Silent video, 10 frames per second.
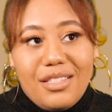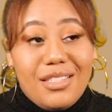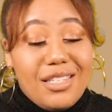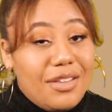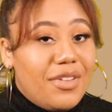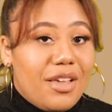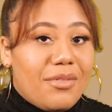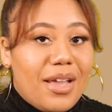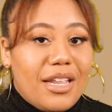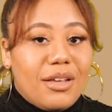to TV
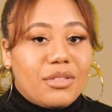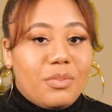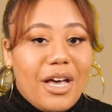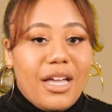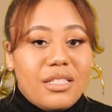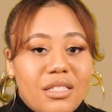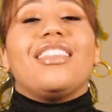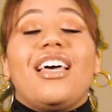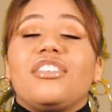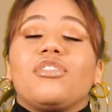and radio spots.
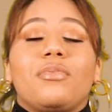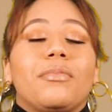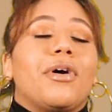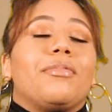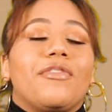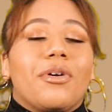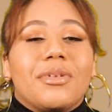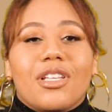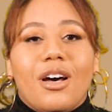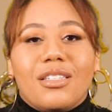That Super Bowl
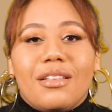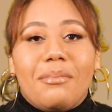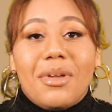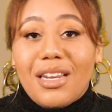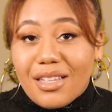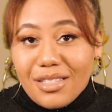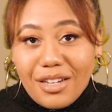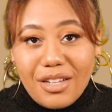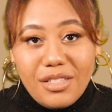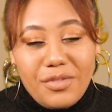performance caused a media
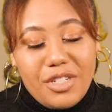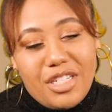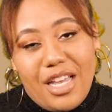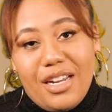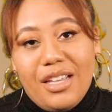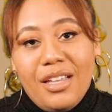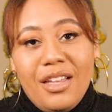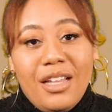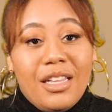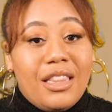circus for Janet,
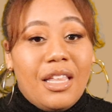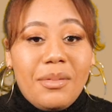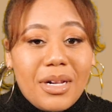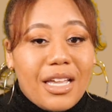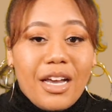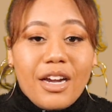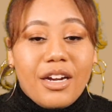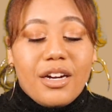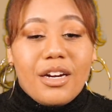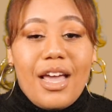limiting
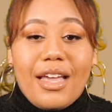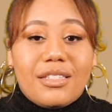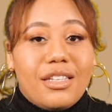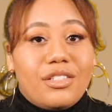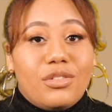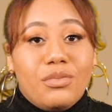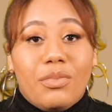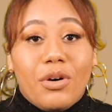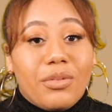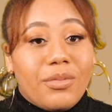her access to
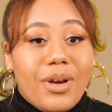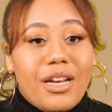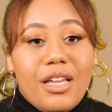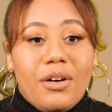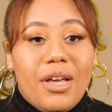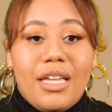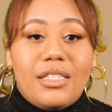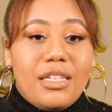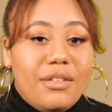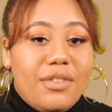both radio and
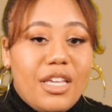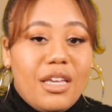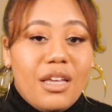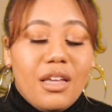TV.